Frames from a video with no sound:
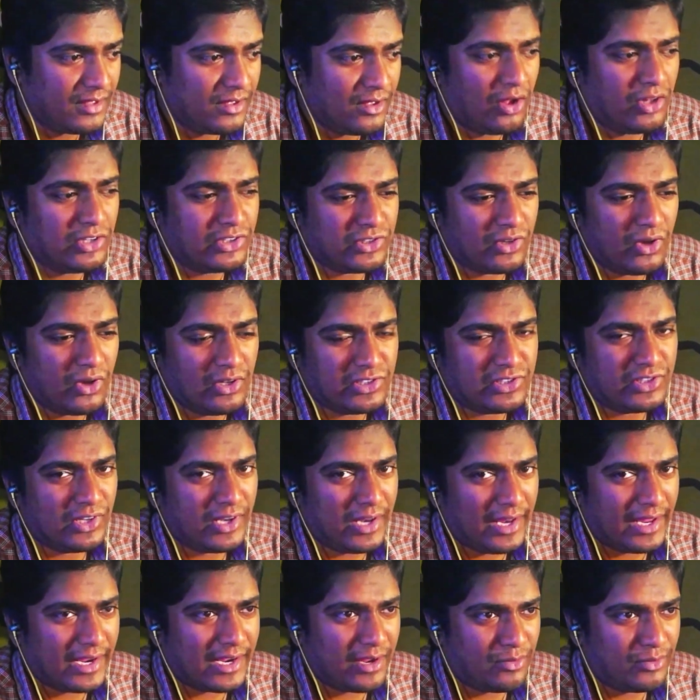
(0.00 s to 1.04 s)
also
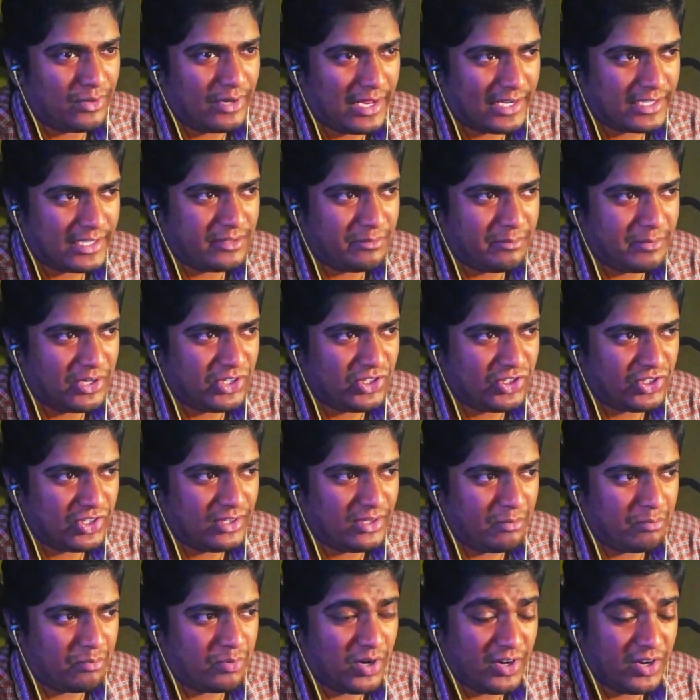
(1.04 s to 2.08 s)
like I would like to mention the
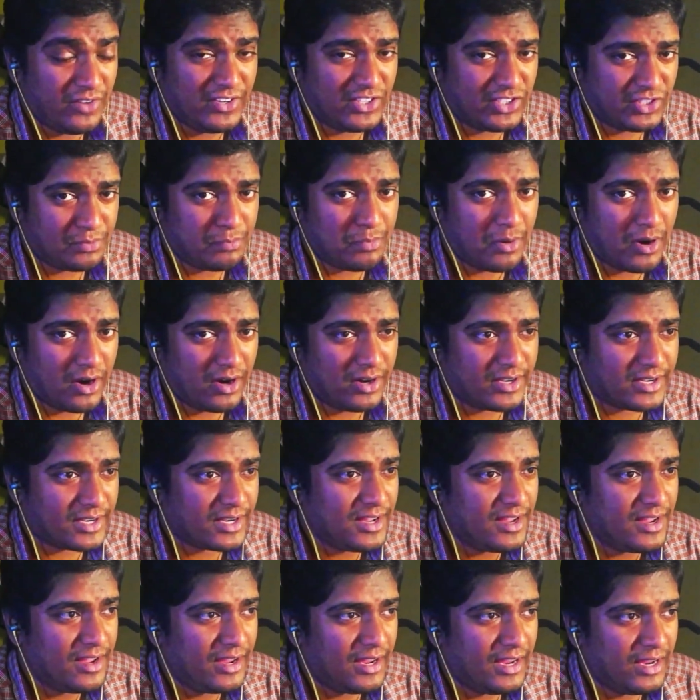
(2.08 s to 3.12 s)
previous part.
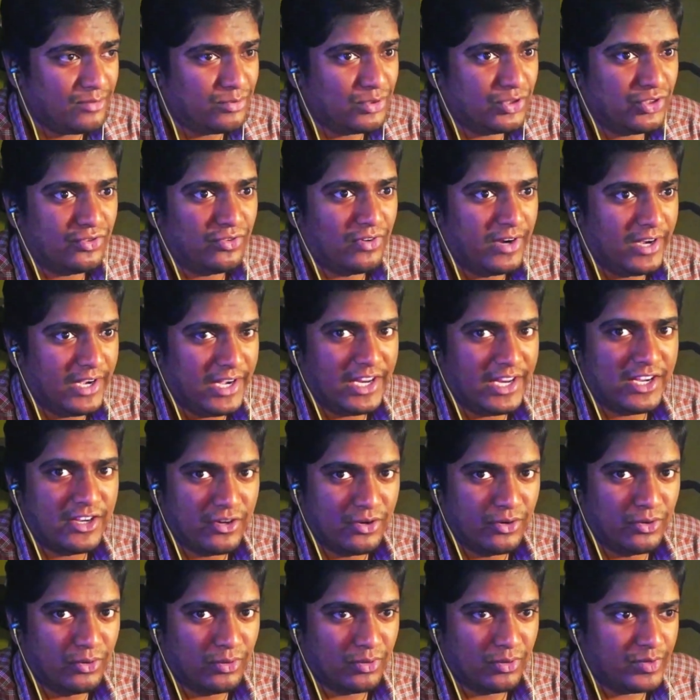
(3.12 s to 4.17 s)
It was really
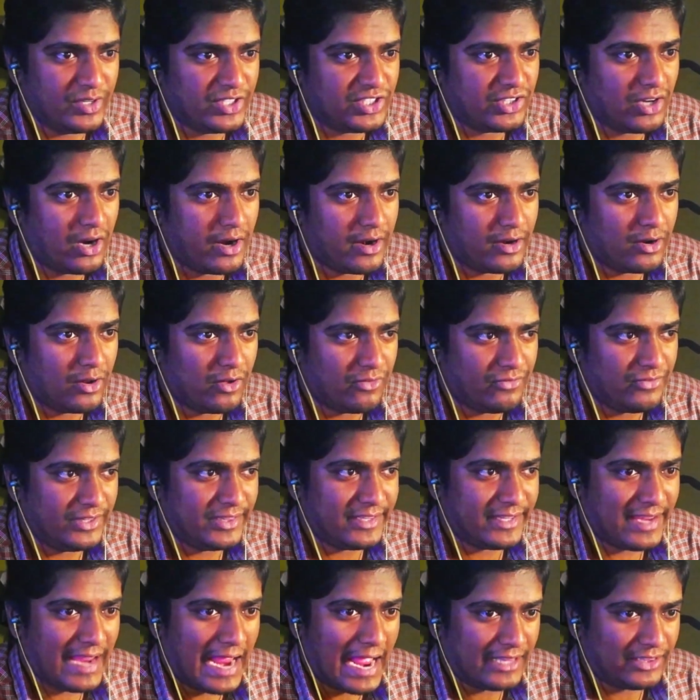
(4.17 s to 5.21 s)
cool. We started off with
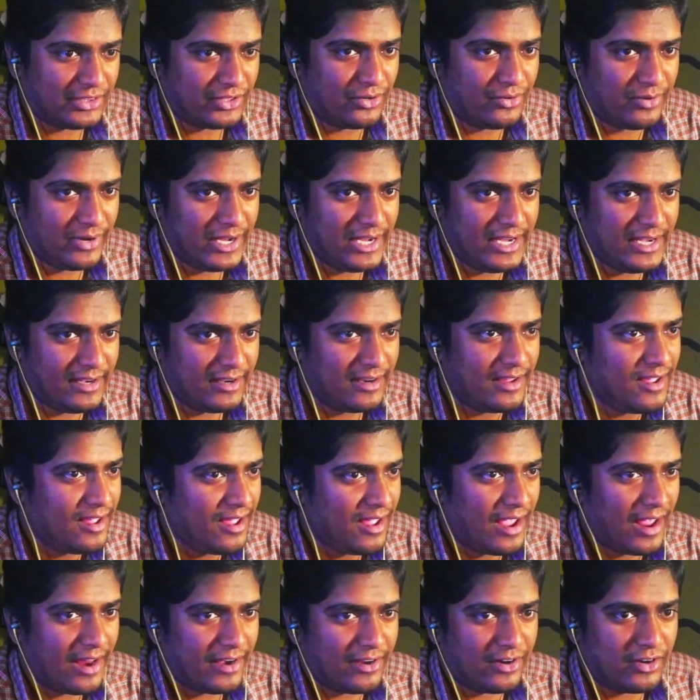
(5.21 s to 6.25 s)
Catherine
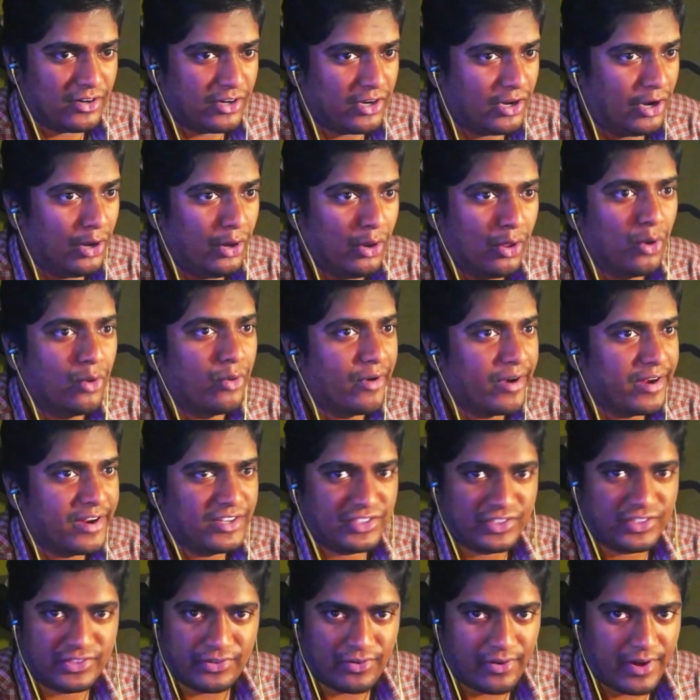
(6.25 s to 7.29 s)
and her
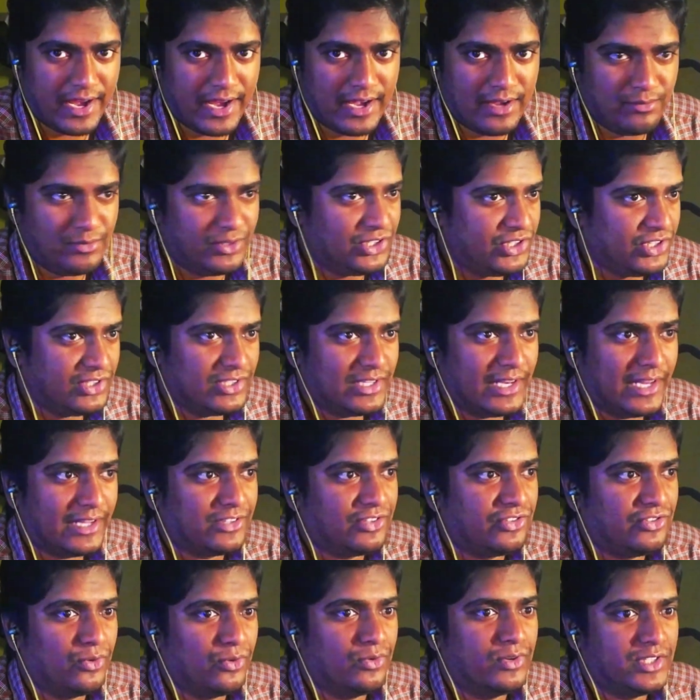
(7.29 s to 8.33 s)
glorious reign, which is like
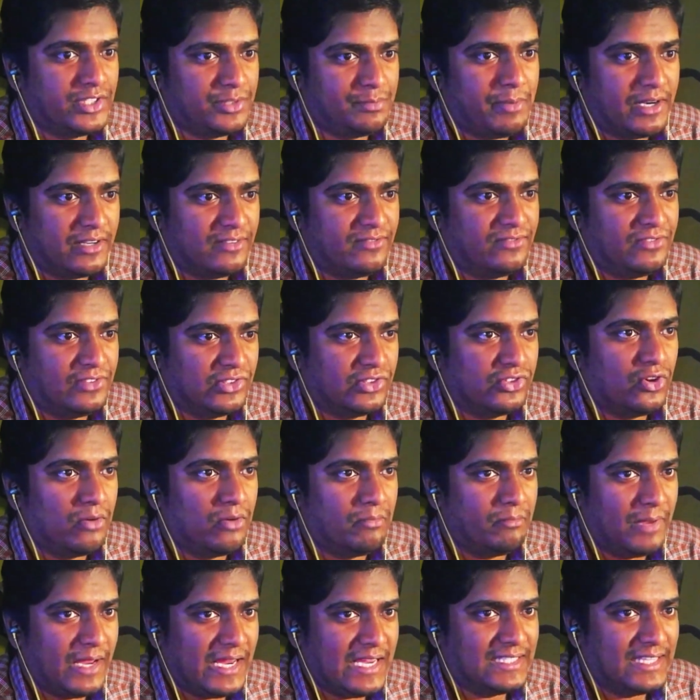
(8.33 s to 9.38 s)
so respectful, so
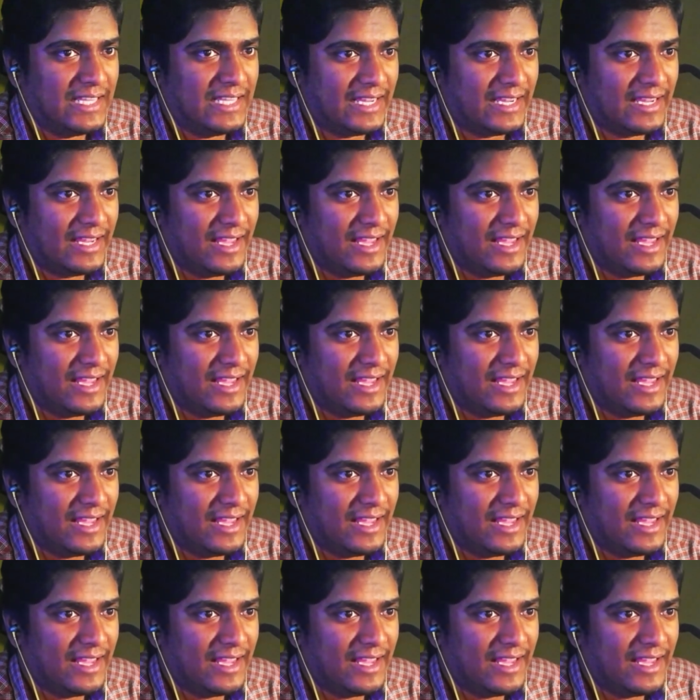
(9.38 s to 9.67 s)
amazing,